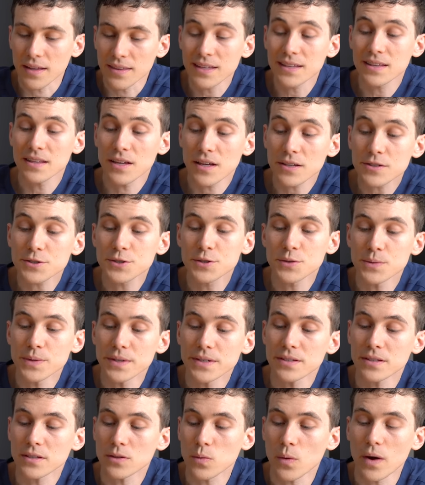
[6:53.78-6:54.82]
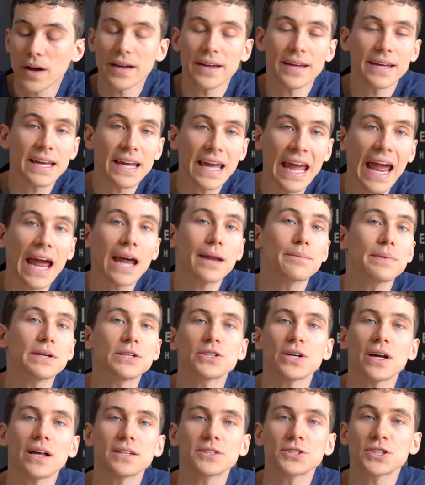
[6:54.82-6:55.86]
I think the other two reasons why it can be
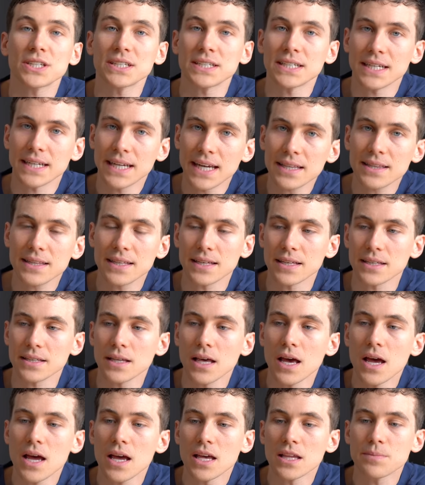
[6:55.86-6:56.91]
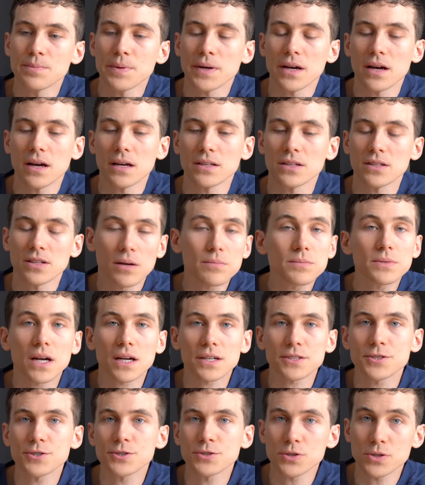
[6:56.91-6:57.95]
challenging to get this is because some
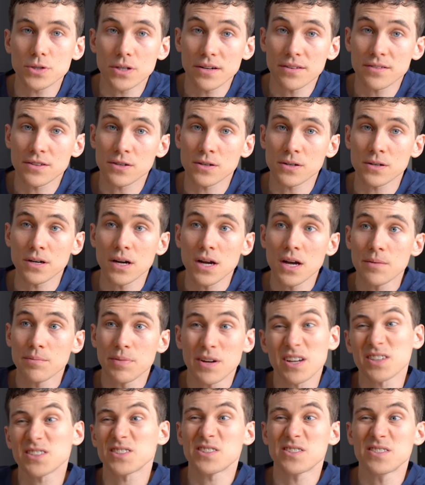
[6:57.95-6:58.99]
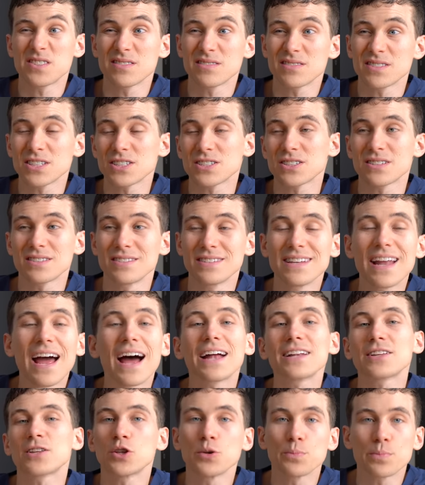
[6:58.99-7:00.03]
doctors are either, because they're just
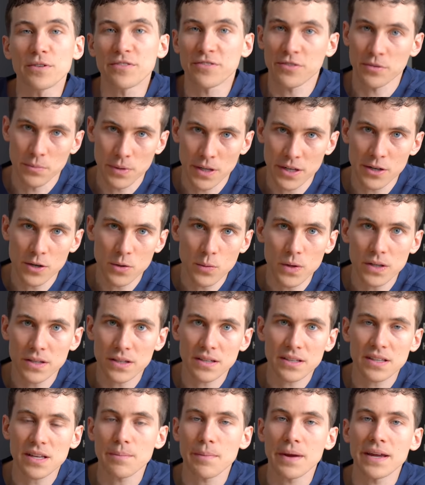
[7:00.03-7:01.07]
not super familiar with it, they